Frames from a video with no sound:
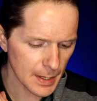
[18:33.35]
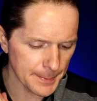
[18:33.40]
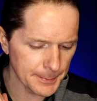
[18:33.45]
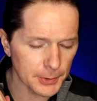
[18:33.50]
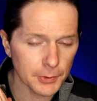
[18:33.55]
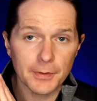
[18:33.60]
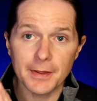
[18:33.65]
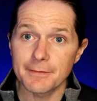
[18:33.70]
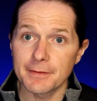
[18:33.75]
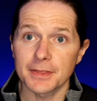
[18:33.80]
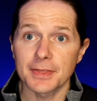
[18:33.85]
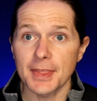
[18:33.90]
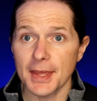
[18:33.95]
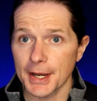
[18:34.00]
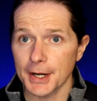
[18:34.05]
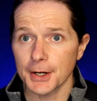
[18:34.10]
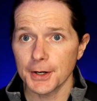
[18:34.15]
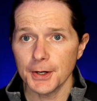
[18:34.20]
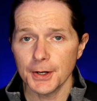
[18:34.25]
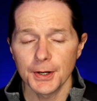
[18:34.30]
going to leave it
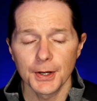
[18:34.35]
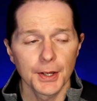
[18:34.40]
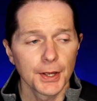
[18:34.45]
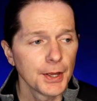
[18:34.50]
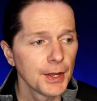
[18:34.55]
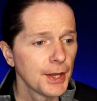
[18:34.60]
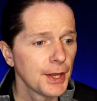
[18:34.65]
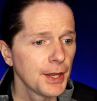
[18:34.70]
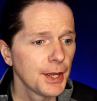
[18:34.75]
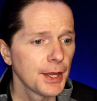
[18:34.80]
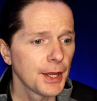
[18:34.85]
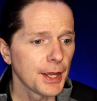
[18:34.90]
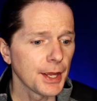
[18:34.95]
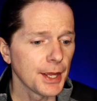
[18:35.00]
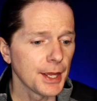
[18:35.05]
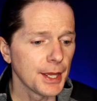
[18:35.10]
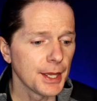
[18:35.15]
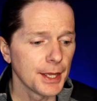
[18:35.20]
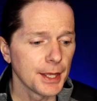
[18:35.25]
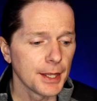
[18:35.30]
there.
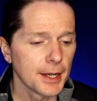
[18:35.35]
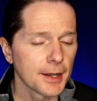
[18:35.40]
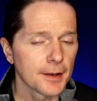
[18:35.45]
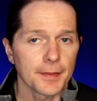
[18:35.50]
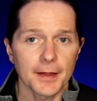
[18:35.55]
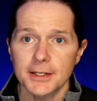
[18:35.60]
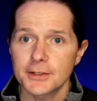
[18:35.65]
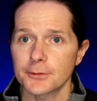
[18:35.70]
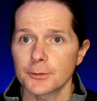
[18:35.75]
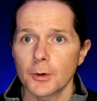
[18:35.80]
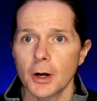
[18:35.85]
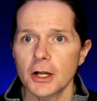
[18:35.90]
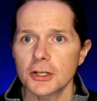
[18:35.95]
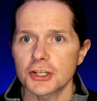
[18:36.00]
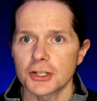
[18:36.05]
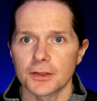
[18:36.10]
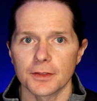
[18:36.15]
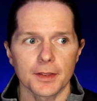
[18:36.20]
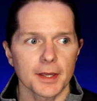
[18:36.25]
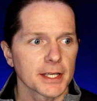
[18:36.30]
And thanks for
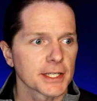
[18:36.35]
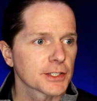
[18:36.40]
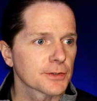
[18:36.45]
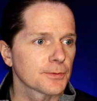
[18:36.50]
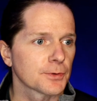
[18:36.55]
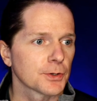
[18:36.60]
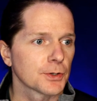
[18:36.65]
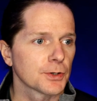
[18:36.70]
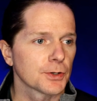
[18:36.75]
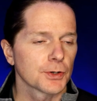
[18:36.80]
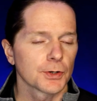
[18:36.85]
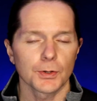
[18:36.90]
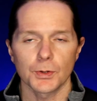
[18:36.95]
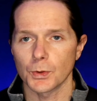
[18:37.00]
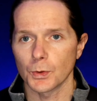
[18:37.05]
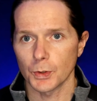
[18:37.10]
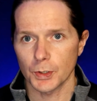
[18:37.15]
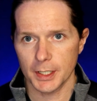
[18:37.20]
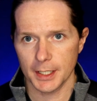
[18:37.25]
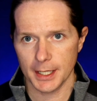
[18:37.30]
watching. Thanks for
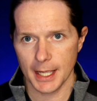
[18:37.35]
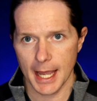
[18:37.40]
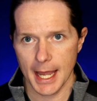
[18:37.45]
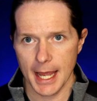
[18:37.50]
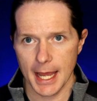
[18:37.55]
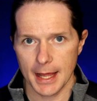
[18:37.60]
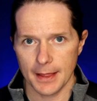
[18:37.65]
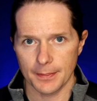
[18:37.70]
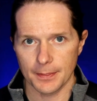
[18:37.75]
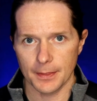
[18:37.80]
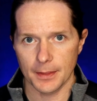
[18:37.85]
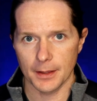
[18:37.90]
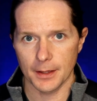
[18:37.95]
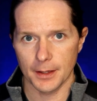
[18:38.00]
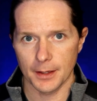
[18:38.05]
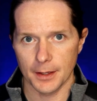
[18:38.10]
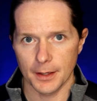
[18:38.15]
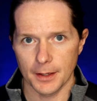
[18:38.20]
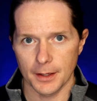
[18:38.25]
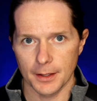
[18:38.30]
looking at
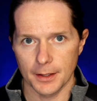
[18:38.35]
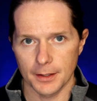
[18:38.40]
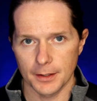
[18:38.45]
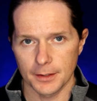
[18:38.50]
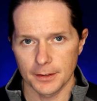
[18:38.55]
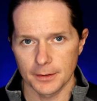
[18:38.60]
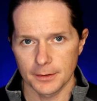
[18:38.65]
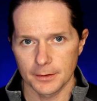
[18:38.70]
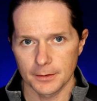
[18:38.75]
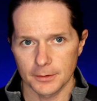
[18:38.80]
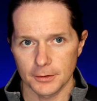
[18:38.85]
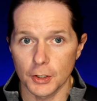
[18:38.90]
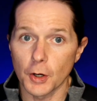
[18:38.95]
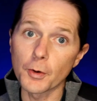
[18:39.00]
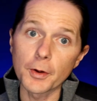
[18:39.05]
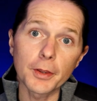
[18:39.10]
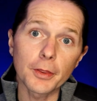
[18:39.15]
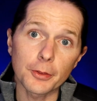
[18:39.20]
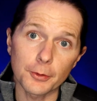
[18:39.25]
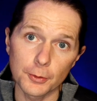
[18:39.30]

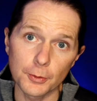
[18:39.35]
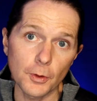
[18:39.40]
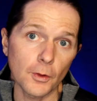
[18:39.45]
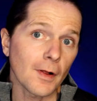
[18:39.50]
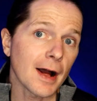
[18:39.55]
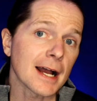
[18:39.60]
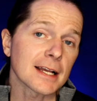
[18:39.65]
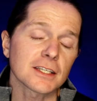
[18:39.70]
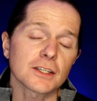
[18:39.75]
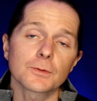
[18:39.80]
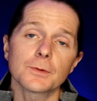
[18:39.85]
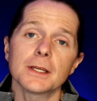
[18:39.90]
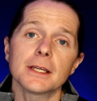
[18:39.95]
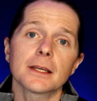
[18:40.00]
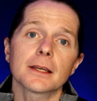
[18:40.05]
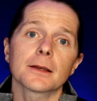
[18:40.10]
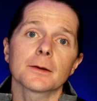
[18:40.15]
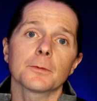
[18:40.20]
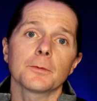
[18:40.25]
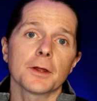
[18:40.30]
going through the last
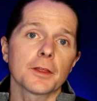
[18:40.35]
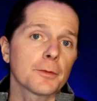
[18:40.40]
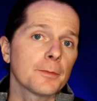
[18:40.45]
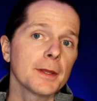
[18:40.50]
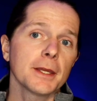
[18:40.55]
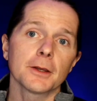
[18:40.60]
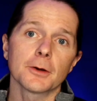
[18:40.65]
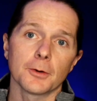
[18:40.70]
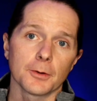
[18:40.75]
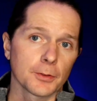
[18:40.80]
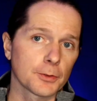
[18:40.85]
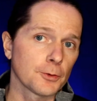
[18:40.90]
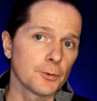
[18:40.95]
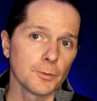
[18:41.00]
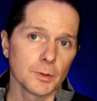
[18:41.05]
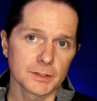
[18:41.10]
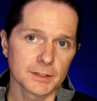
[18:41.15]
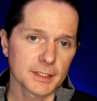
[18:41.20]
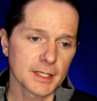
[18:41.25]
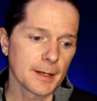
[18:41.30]
week with me, going through
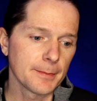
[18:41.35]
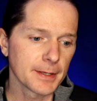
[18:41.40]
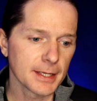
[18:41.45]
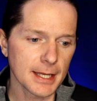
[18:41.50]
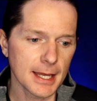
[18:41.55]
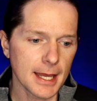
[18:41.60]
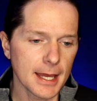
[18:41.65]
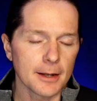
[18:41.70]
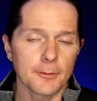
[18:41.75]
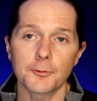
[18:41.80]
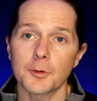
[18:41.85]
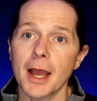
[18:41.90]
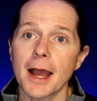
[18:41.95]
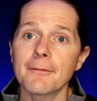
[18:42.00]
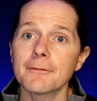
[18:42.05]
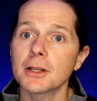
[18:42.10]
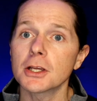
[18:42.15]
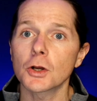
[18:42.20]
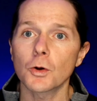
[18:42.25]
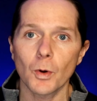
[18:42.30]
what's coming ahead. If you
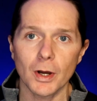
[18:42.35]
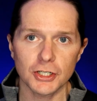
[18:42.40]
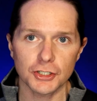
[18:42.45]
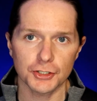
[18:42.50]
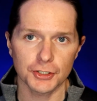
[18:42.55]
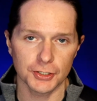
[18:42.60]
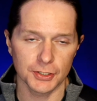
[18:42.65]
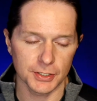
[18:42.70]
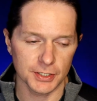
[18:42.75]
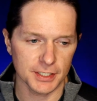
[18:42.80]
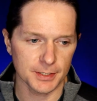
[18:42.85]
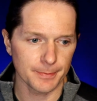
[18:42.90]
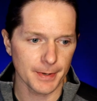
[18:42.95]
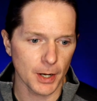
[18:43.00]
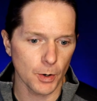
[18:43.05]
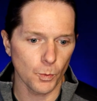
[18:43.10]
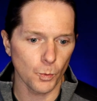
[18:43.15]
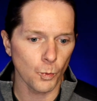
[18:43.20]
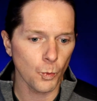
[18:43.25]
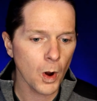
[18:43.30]
have any questions
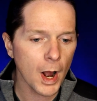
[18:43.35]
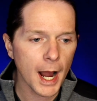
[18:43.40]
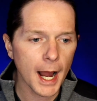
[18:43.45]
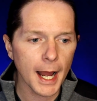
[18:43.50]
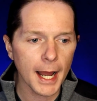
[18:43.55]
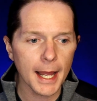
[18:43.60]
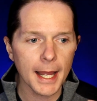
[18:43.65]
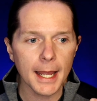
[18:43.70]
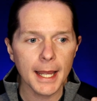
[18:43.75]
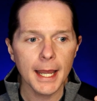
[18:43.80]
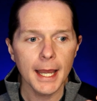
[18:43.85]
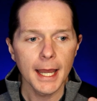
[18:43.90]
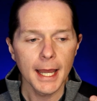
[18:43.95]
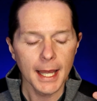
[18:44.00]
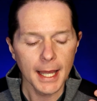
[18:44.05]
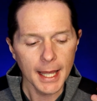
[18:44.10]
about why